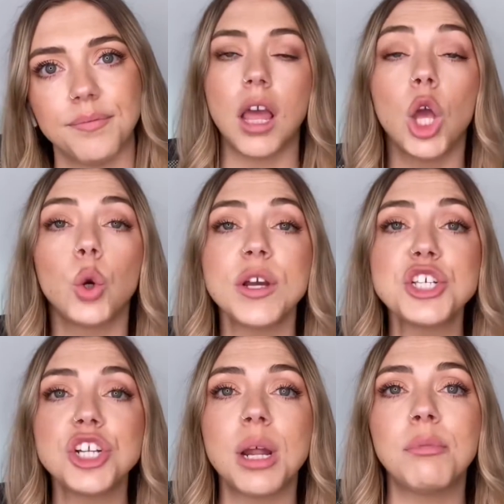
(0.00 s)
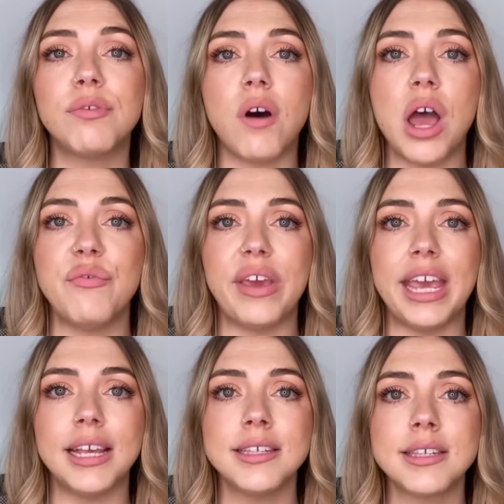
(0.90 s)
Question number 5
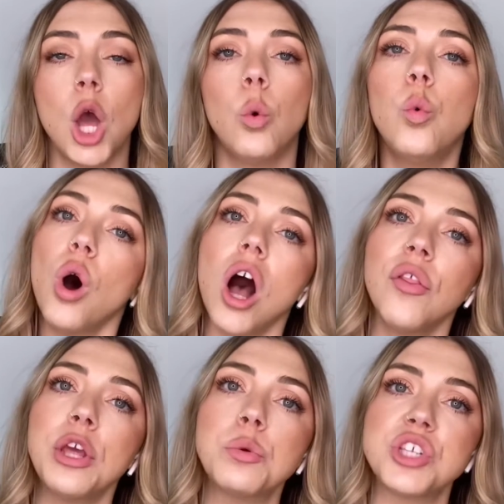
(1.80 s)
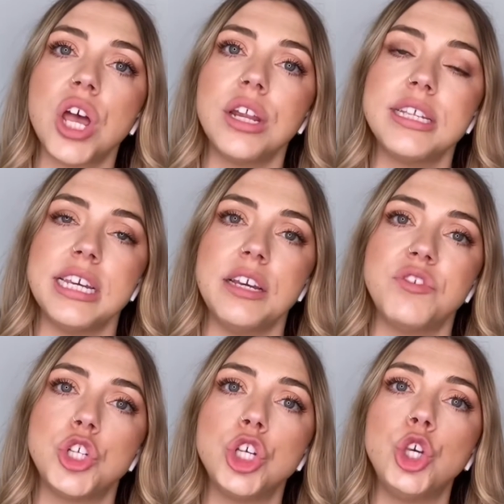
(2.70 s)
is, what are the alternatives to
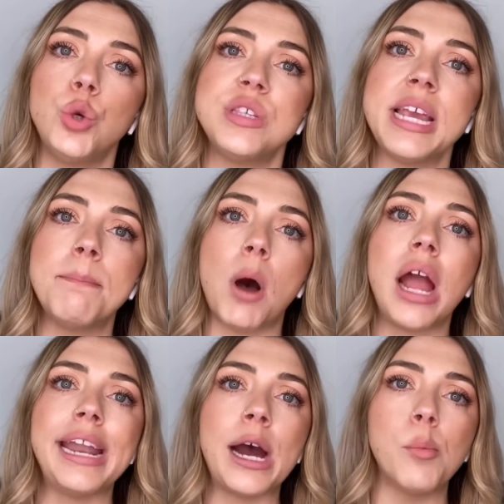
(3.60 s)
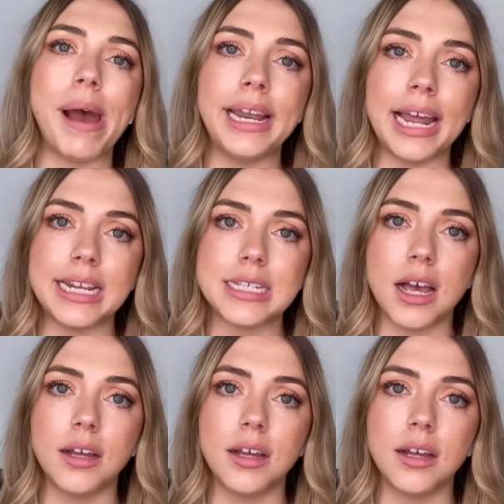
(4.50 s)
using buy now, pay later?